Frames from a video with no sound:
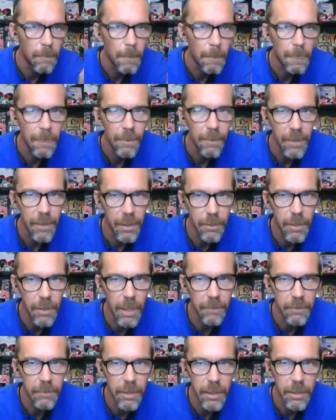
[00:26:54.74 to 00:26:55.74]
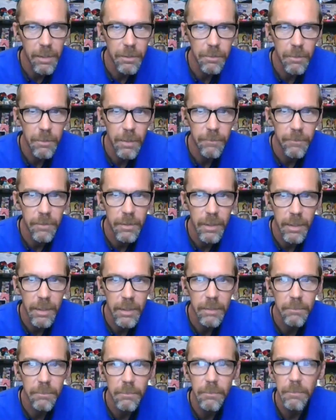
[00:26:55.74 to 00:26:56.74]
that you have to enter every
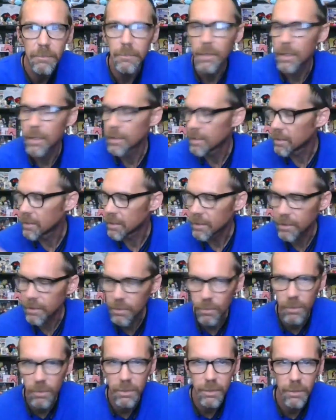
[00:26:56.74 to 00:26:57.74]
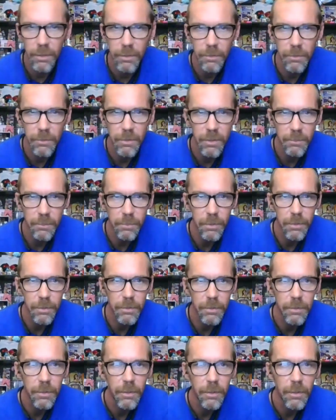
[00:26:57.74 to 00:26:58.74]
time. I think this one's a little simpler
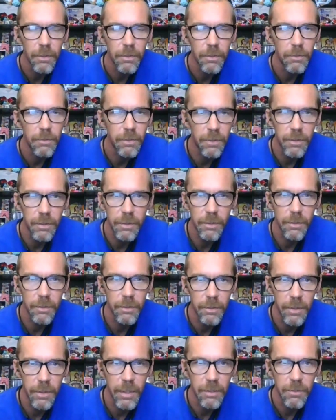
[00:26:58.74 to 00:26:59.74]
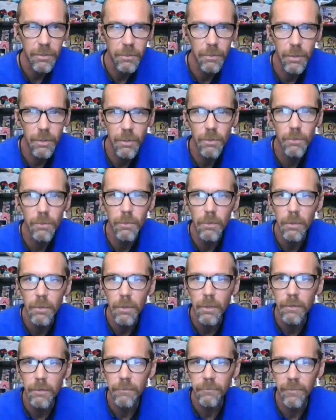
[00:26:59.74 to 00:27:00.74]
with just a yes or no
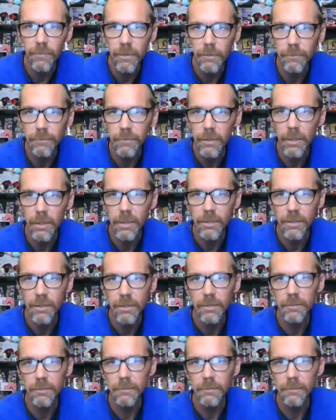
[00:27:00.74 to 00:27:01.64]
verification.